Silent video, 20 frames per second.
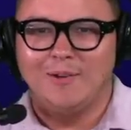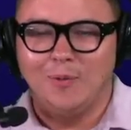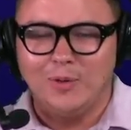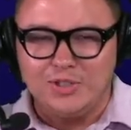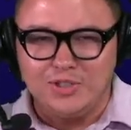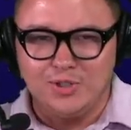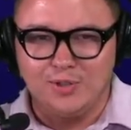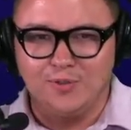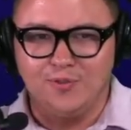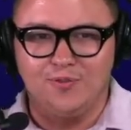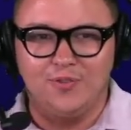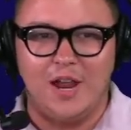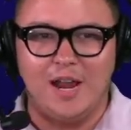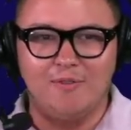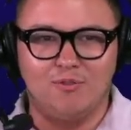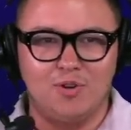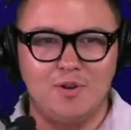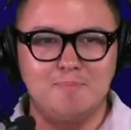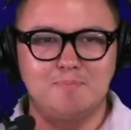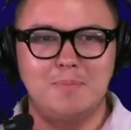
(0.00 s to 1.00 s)
What's your
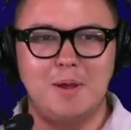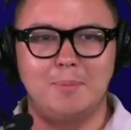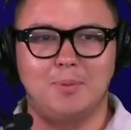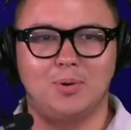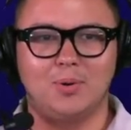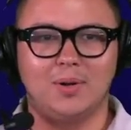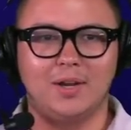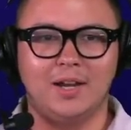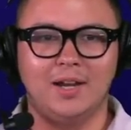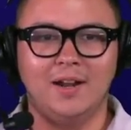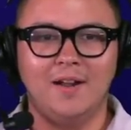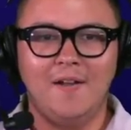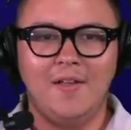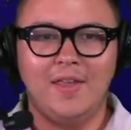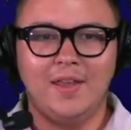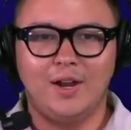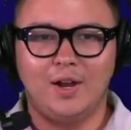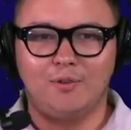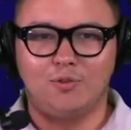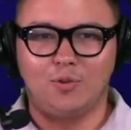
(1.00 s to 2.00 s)
favorite memory
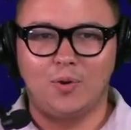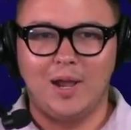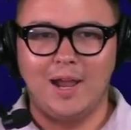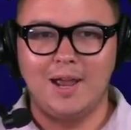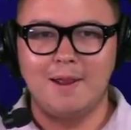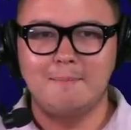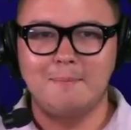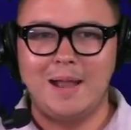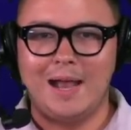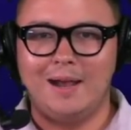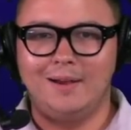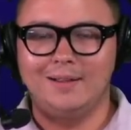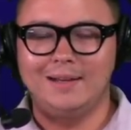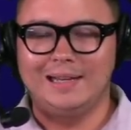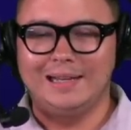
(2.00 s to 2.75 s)
of Ryan Mallett?